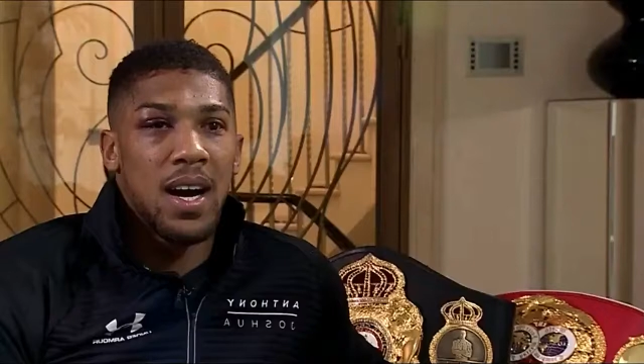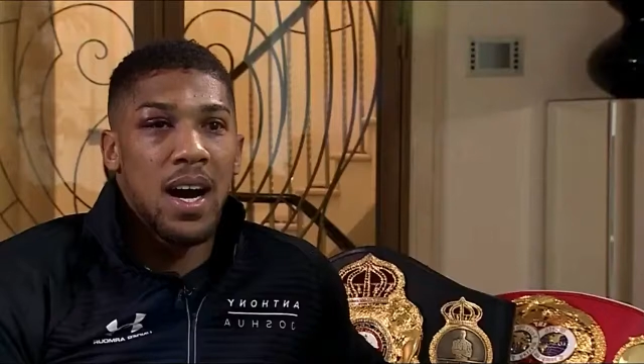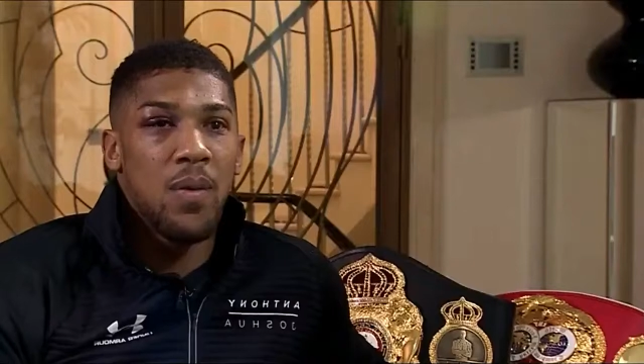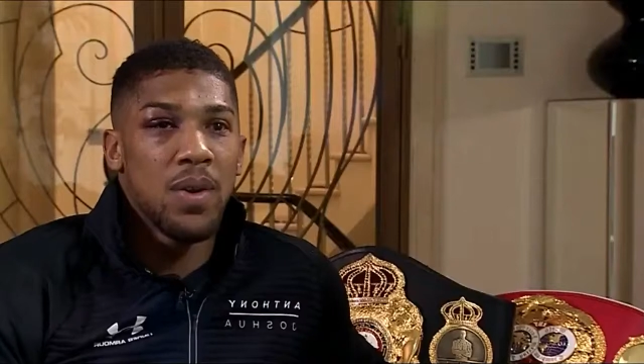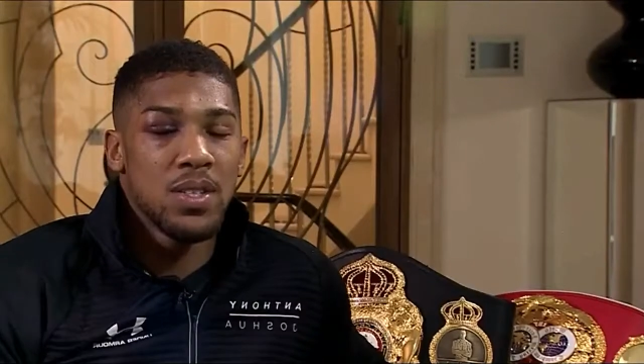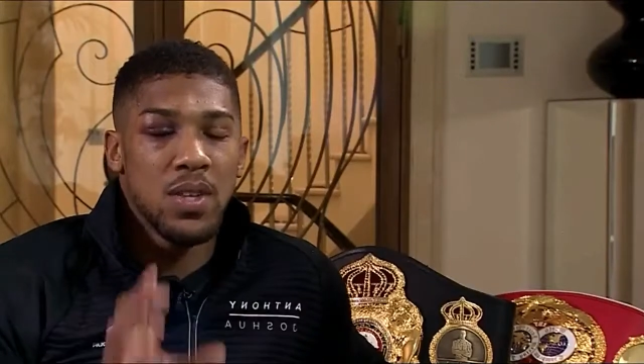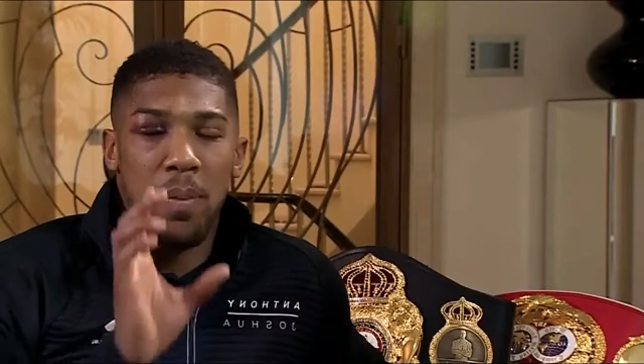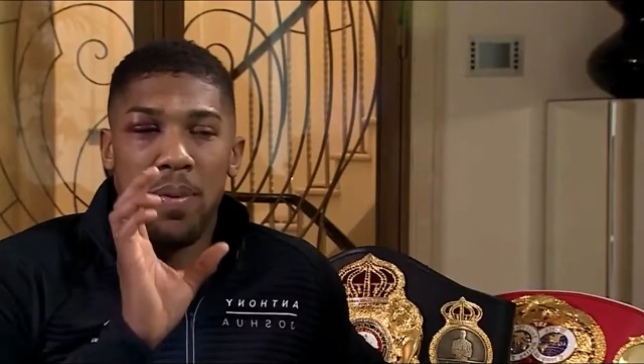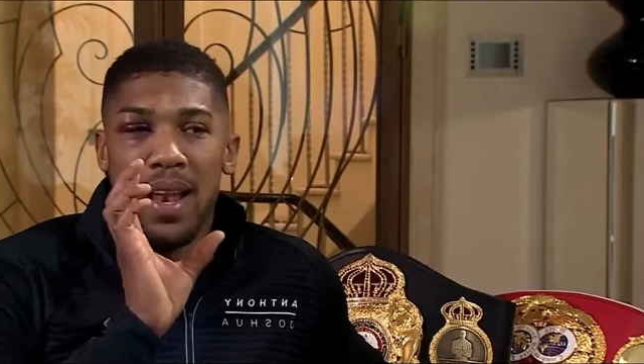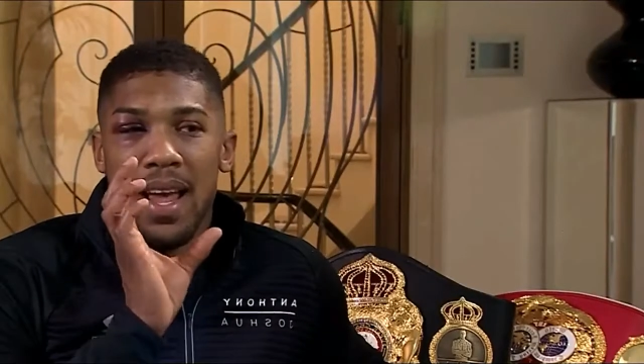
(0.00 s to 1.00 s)
I want to
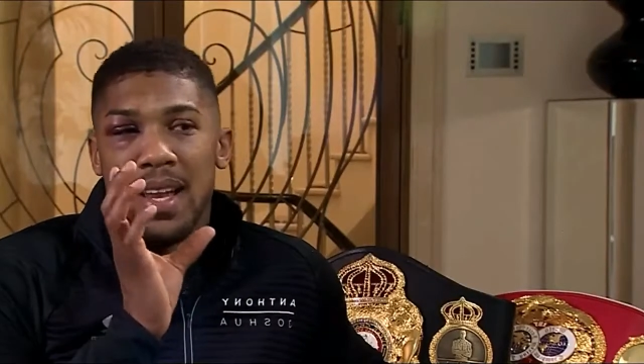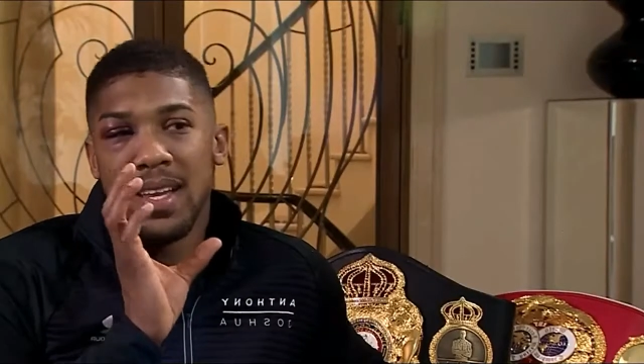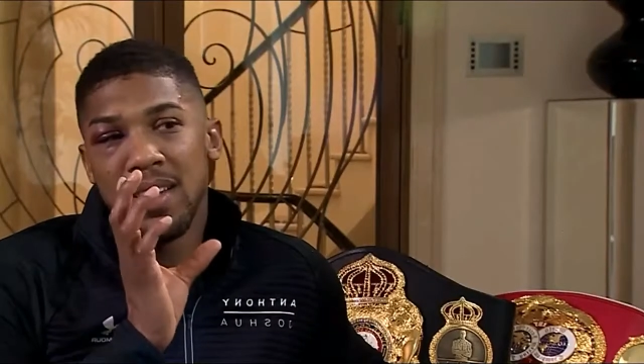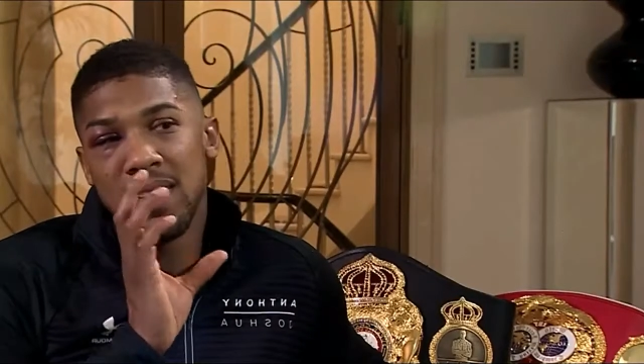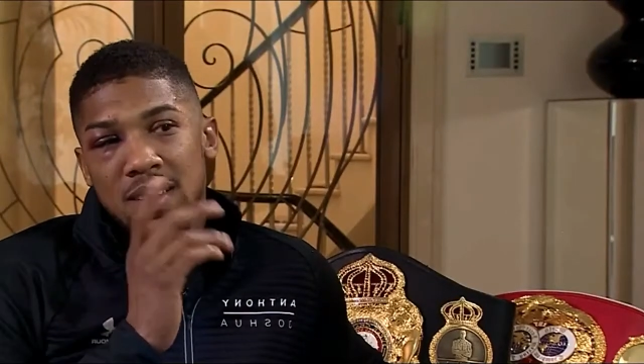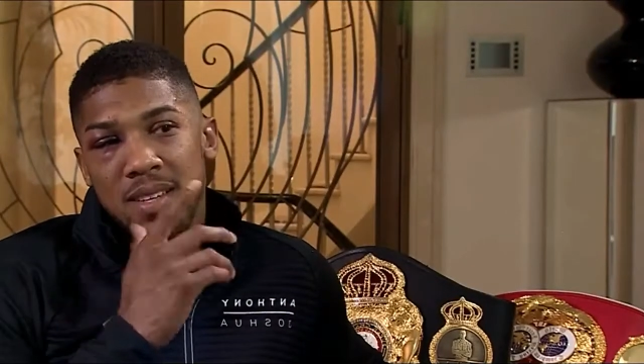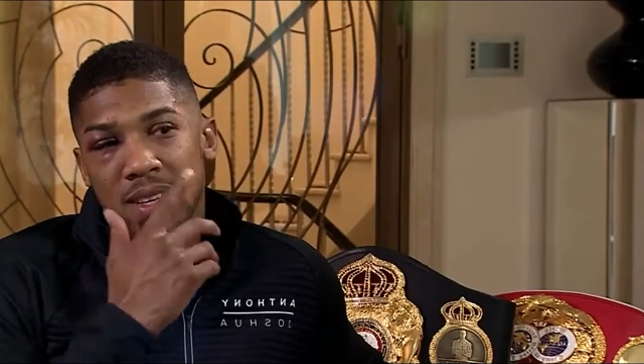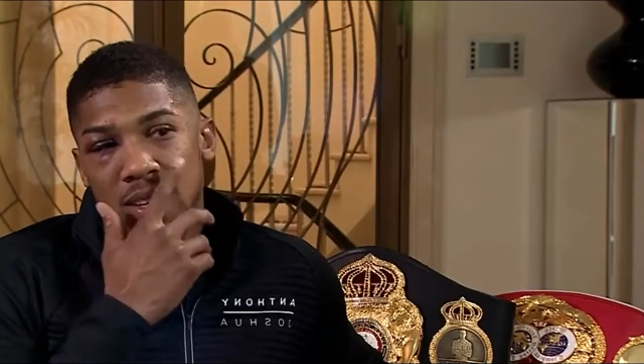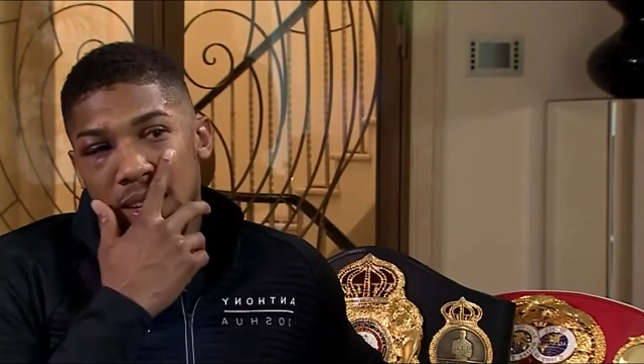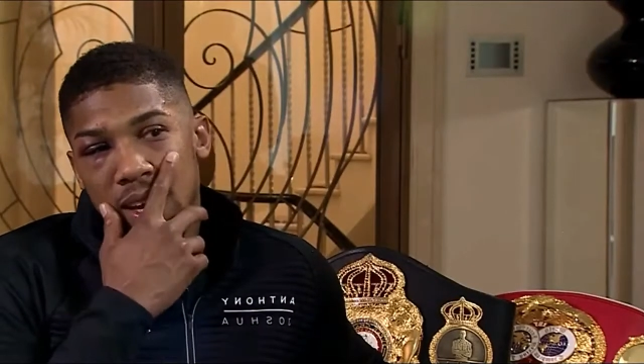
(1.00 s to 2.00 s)
start planning
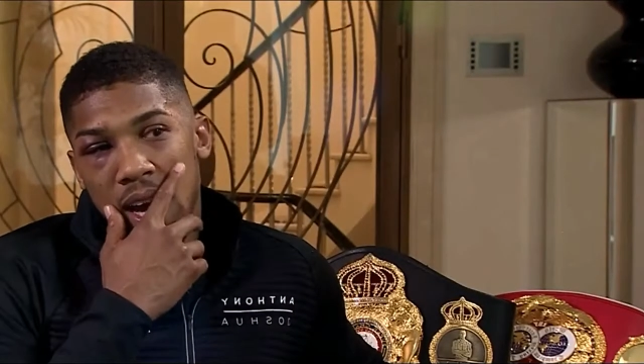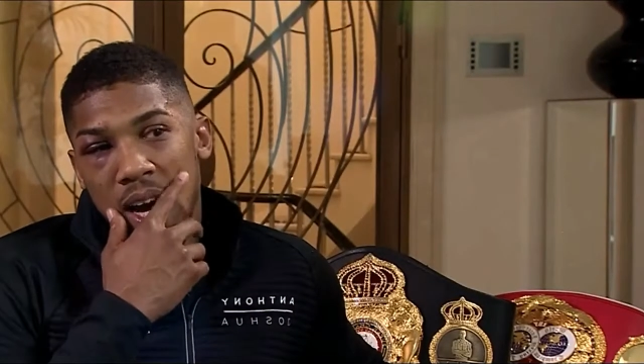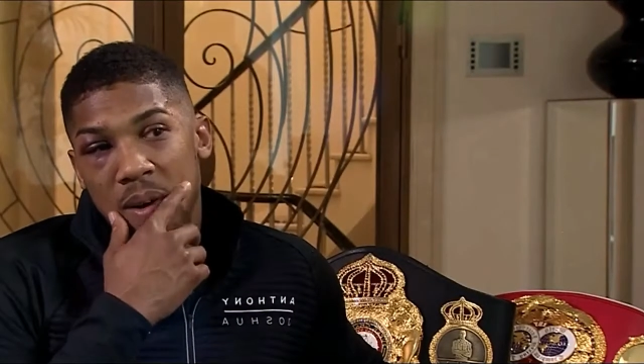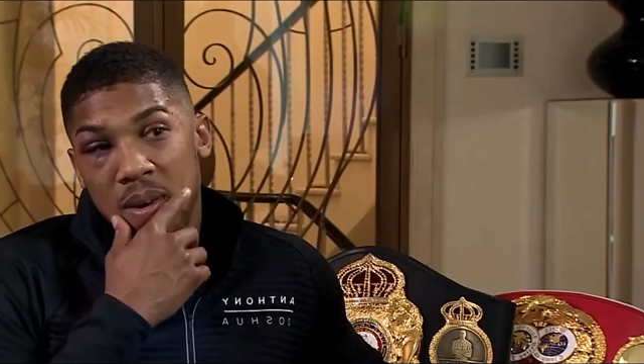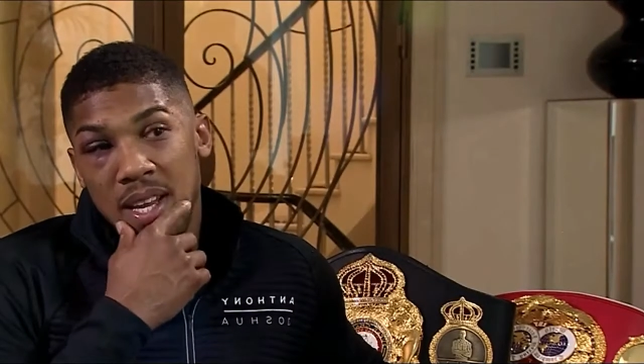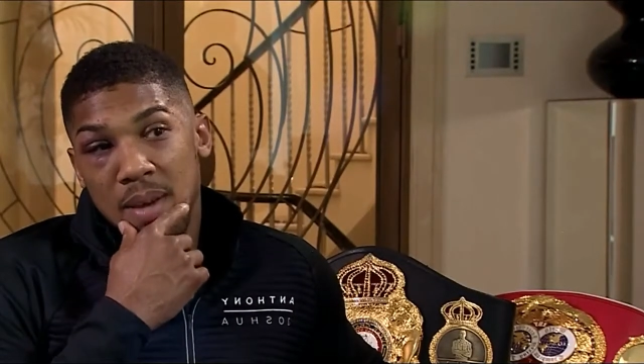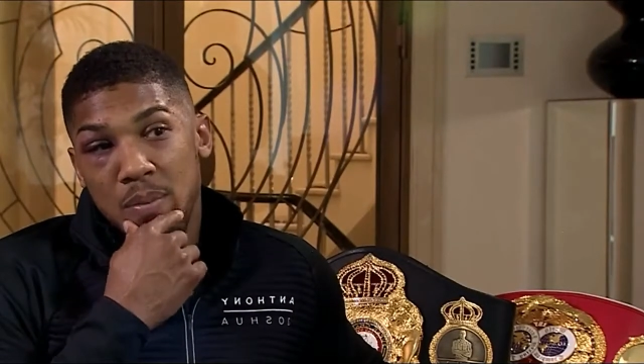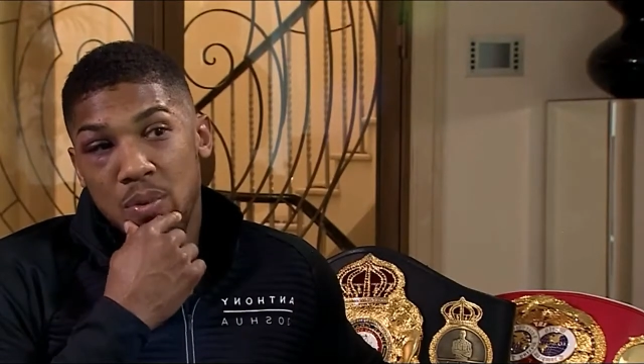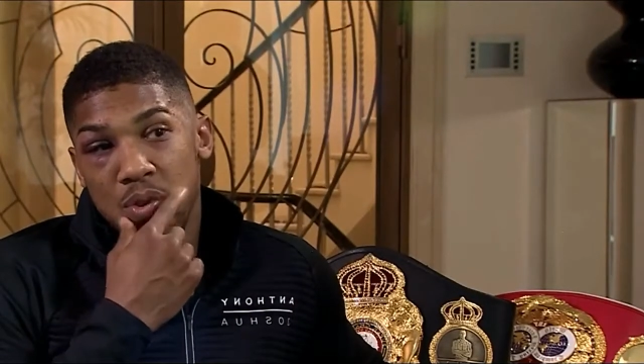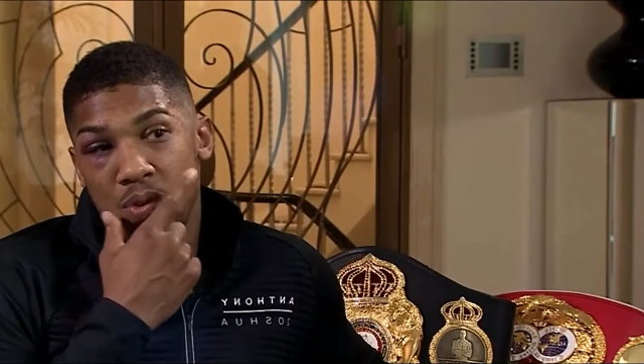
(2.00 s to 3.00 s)
how I'm going to
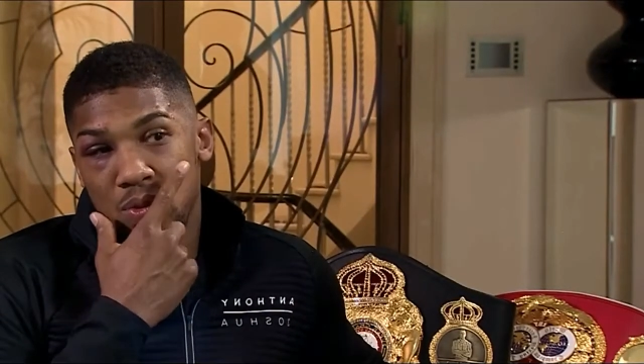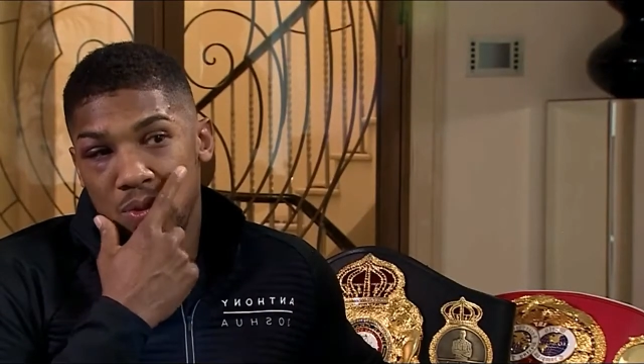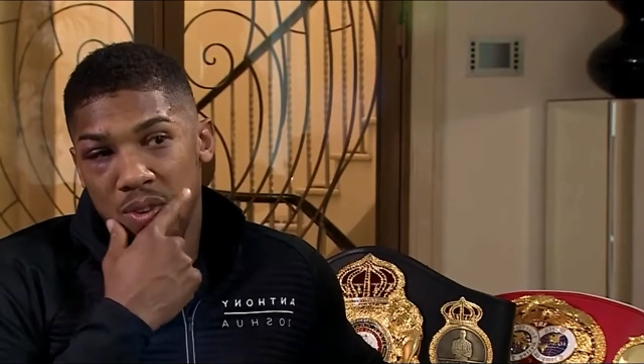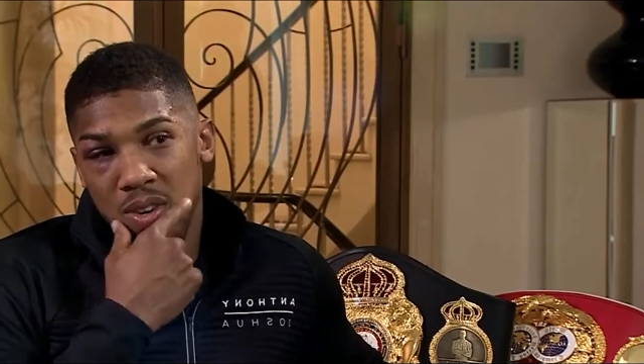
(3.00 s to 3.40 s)
improve,